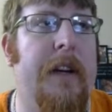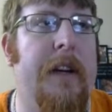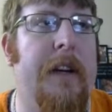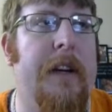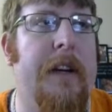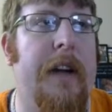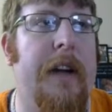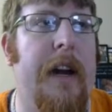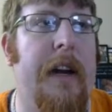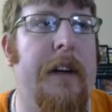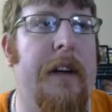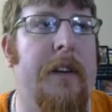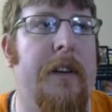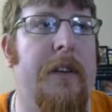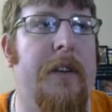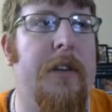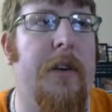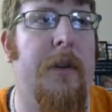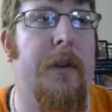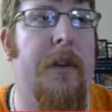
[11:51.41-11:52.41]
Gate
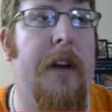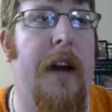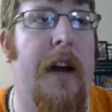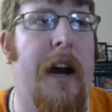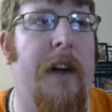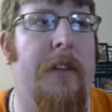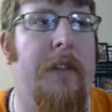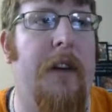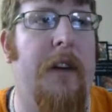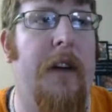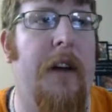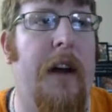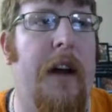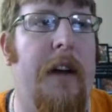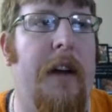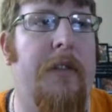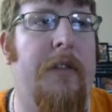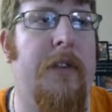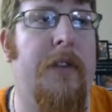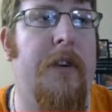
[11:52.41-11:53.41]
to the
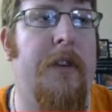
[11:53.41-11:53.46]
Afterlife,